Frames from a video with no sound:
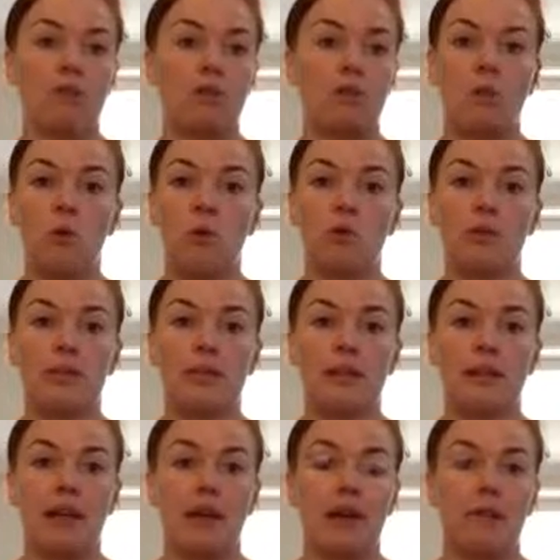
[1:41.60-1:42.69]
stores
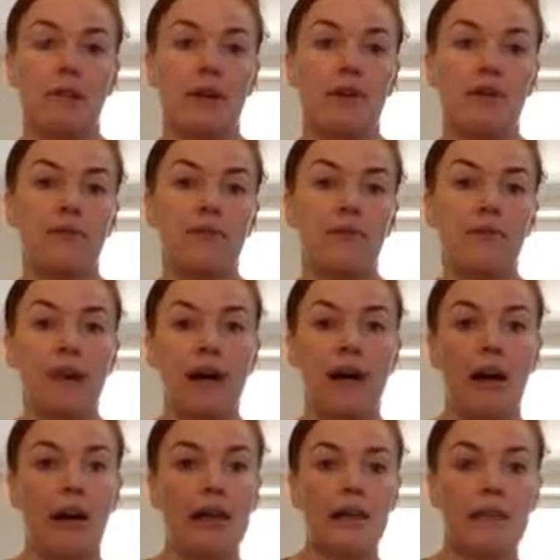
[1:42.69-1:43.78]
wherever you
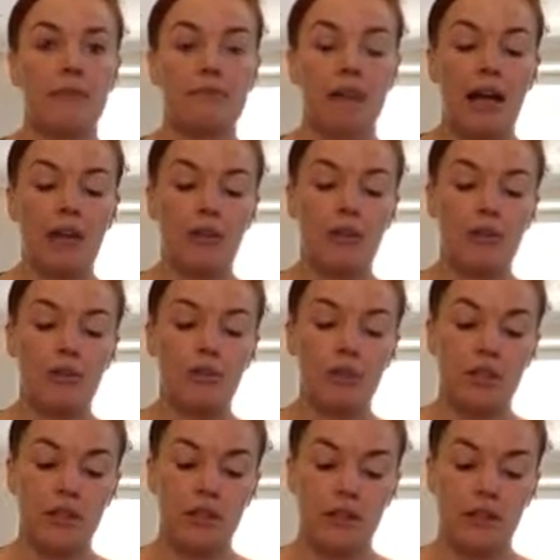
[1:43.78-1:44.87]
are in other countries.